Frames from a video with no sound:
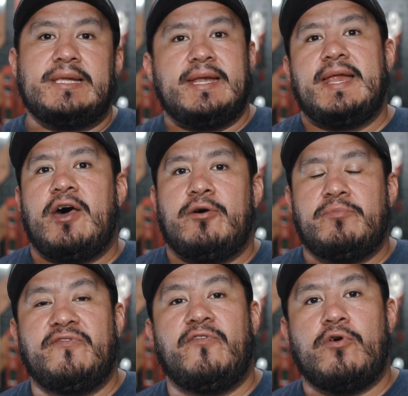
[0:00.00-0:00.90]
it out
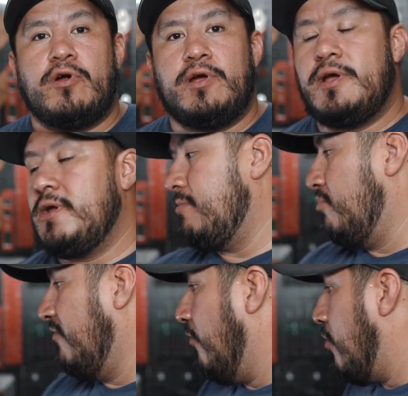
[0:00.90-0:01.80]

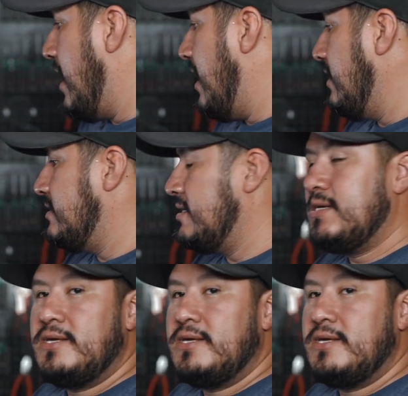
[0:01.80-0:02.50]
beforehand,